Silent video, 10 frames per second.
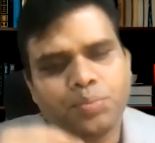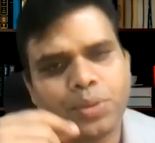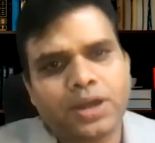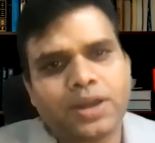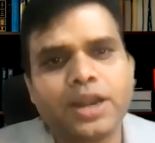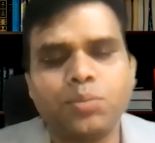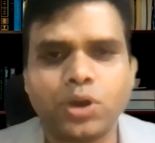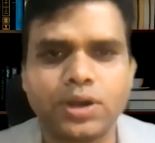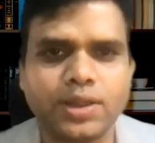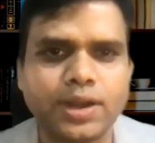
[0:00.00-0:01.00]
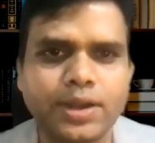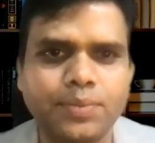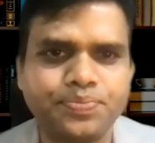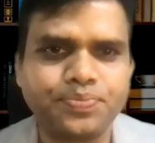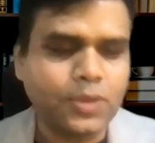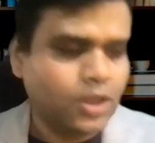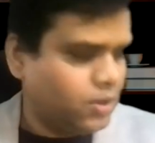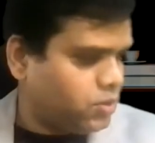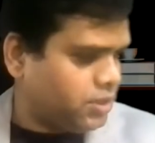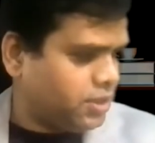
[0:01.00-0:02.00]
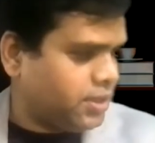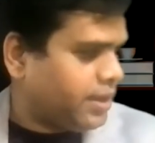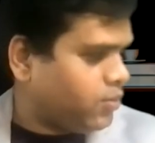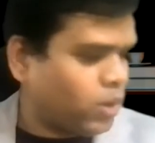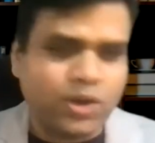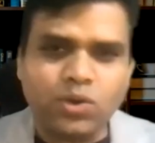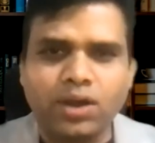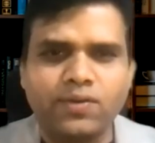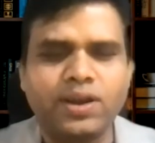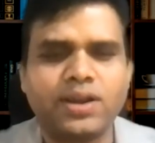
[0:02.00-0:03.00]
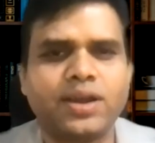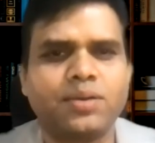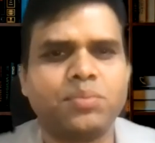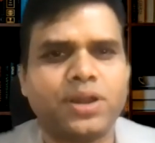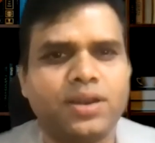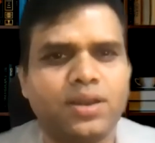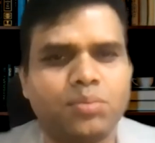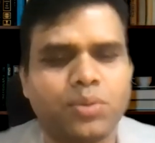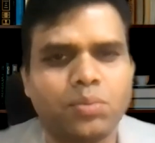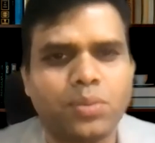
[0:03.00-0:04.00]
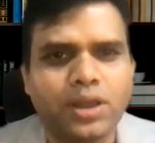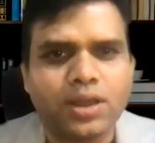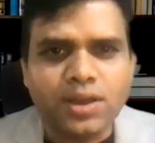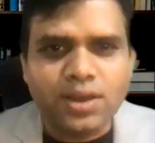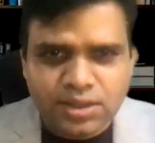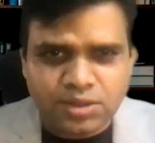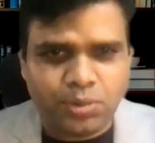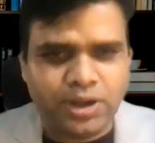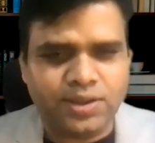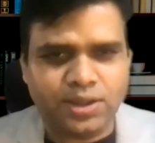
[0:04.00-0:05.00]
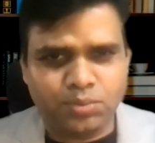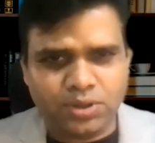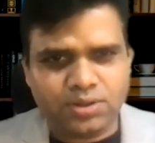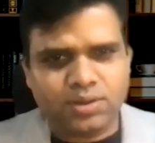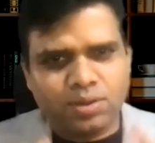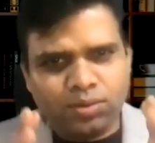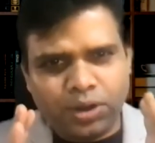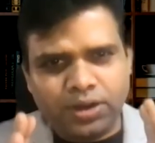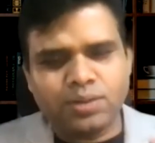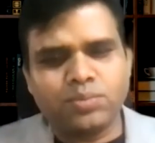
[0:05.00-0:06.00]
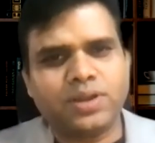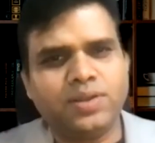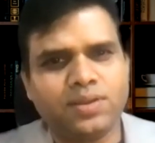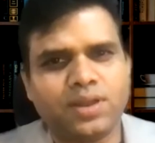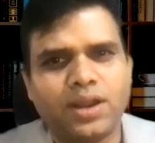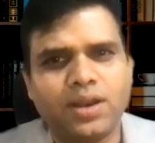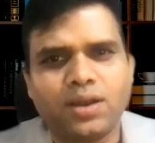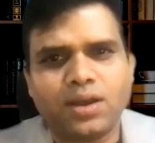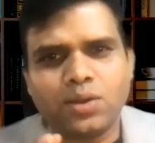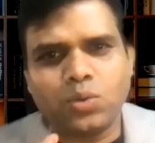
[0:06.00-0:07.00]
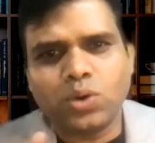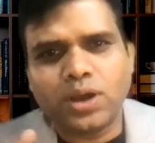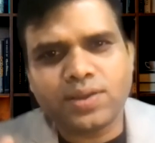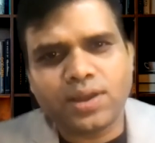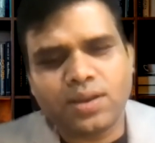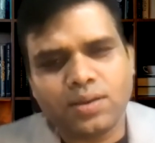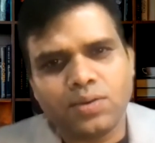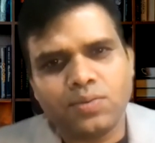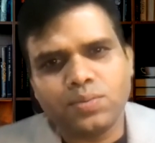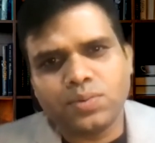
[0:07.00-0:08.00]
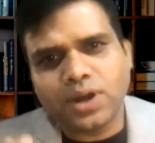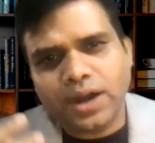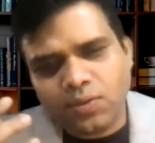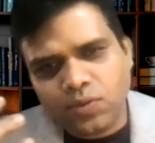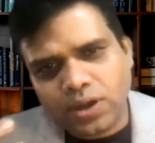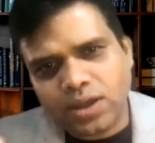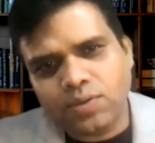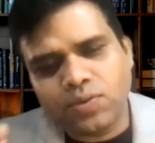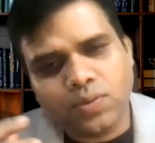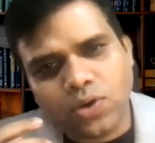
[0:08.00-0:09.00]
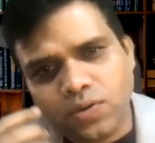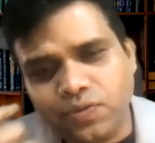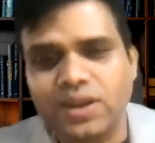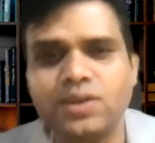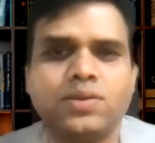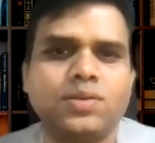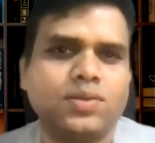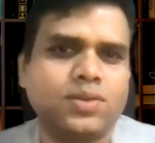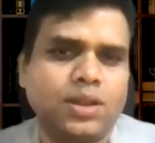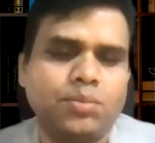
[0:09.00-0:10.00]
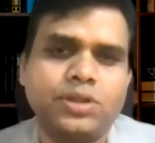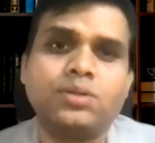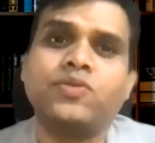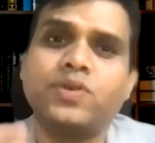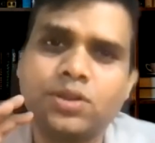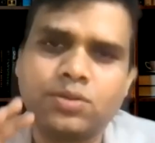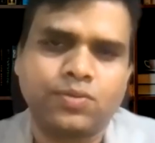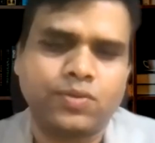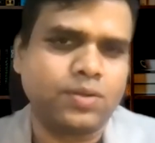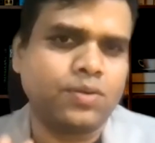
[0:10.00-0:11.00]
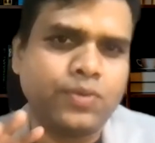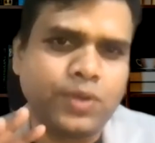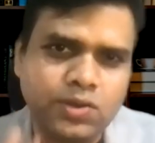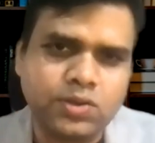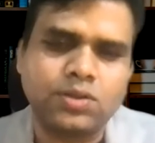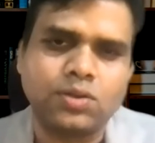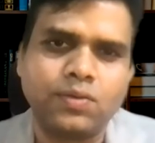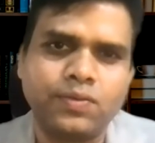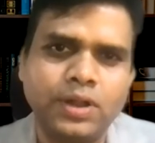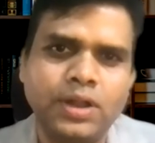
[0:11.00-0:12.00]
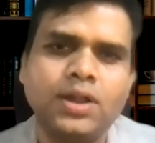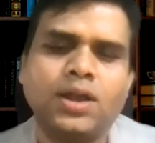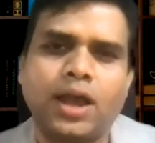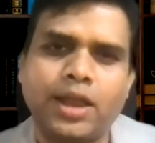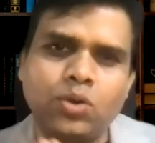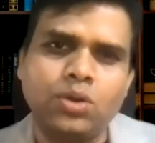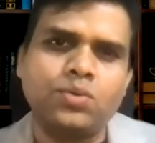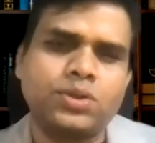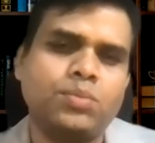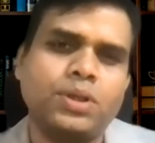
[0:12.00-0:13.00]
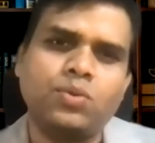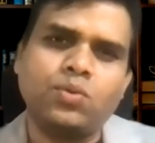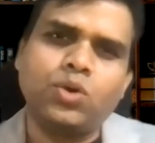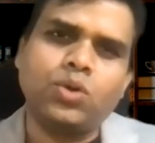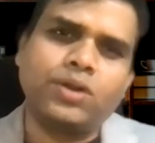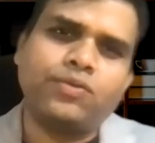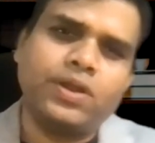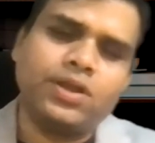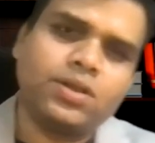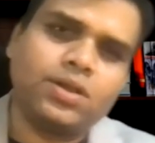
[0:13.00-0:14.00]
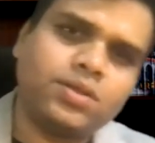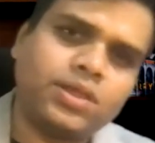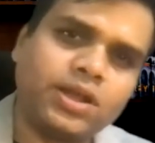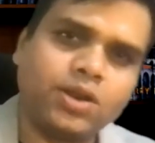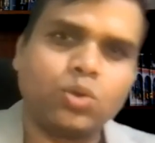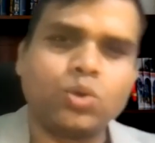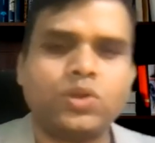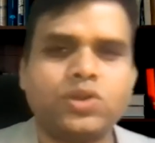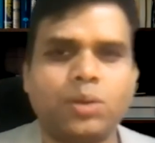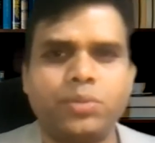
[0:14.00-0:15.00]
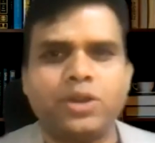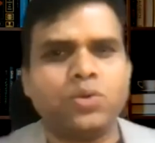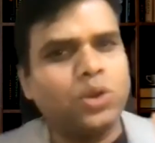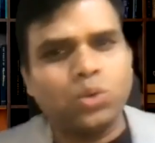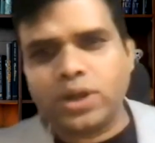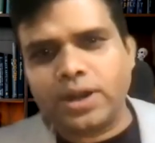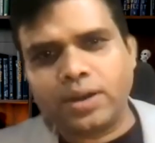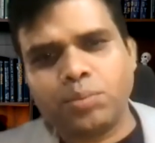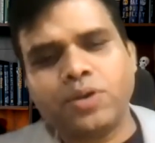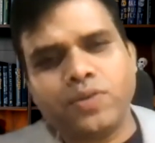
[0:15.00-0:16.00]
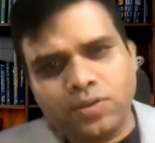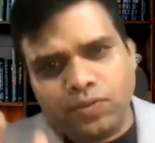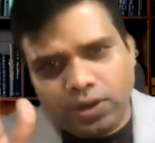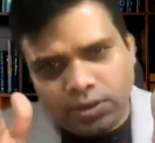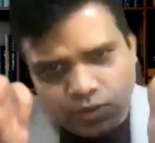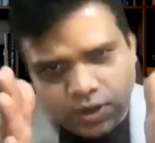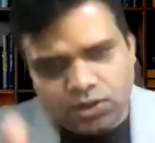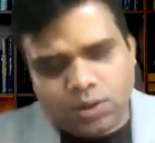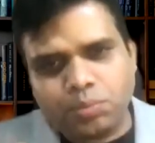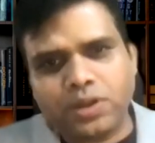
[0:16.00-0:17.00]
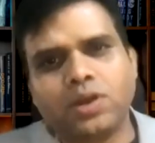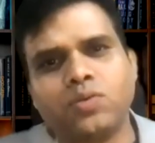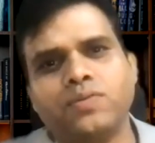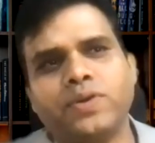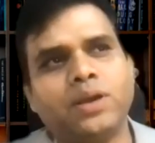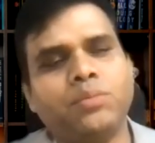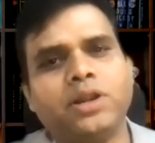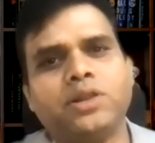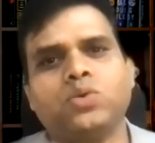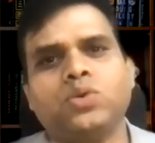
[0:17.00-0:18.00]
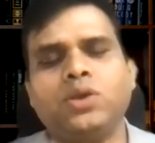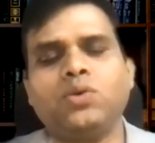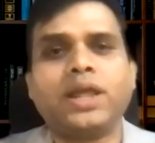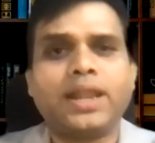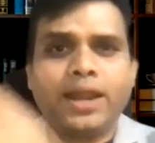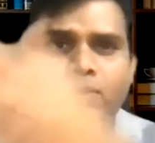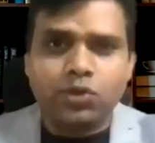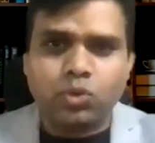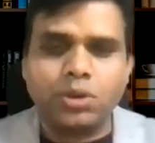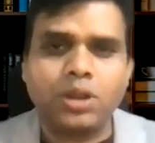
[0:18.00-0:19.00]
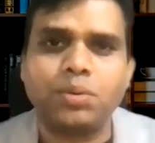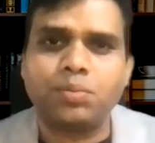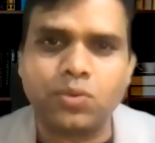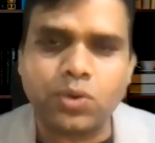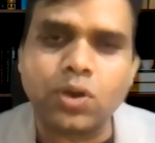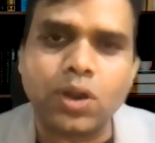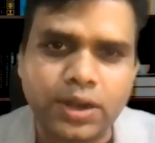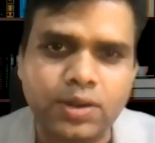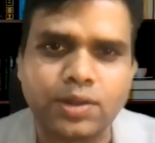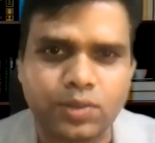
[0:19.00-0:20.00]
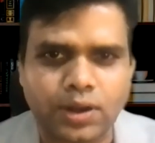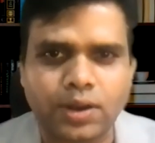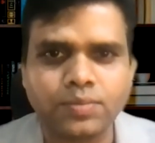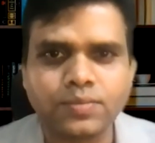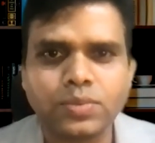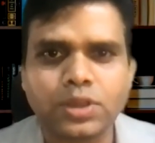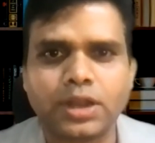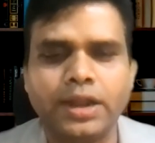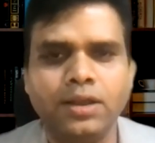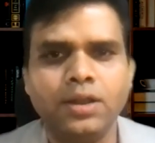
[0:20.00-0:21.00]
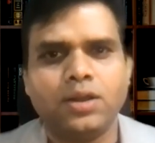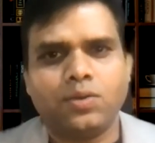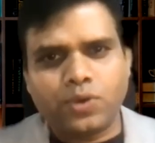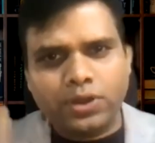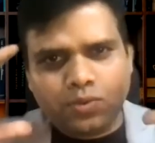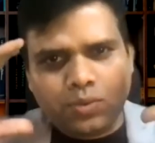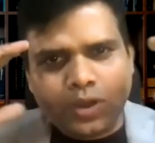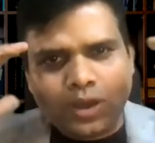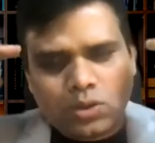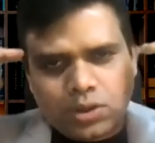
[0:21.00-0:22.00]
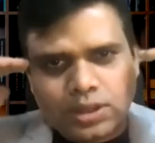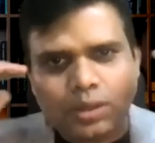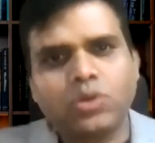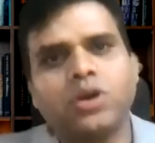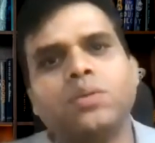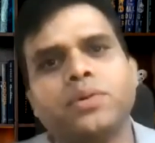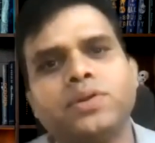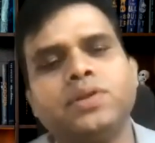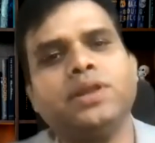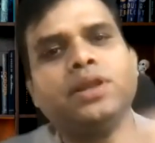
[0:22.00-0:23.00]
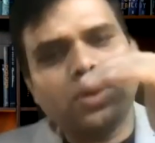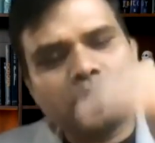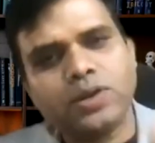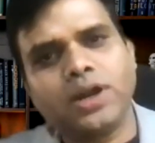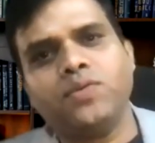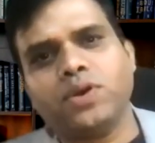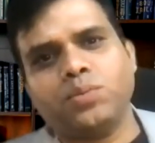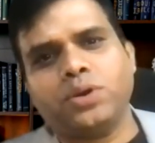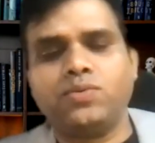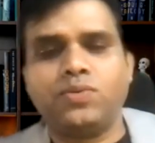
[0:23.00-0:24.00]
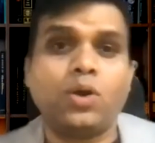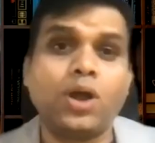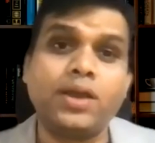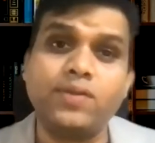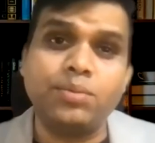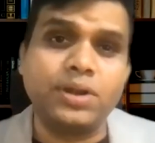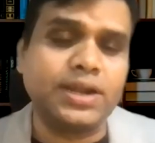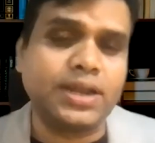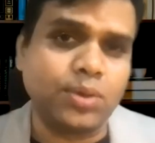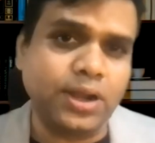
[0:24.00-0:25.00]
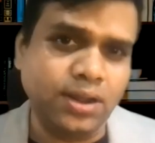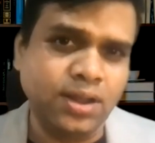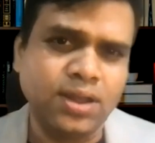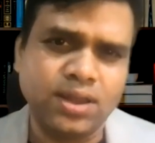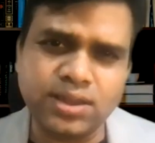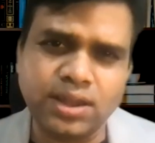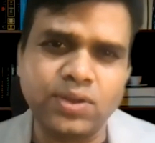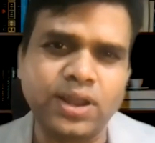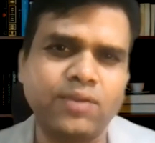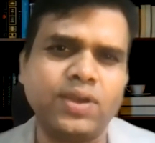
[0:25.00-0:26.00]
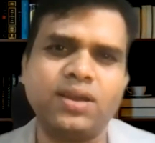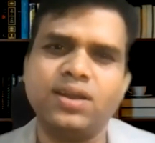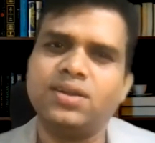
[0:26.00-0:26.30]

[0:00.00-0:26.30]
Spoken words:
pick right book at the right time. So this is I wanted to cover probably this made some sense and you guys can start working. If you have not finished this syllabus, first finish this off. I know sometimes you want to refinish the Think and Grow Rich complete. You can do that, but first finish the basic one, fundamental, so that you are aligned with so many people who have already done that, right? Once we are on the same thought process, then you can start working, because we all have limited time, right? Is anyone having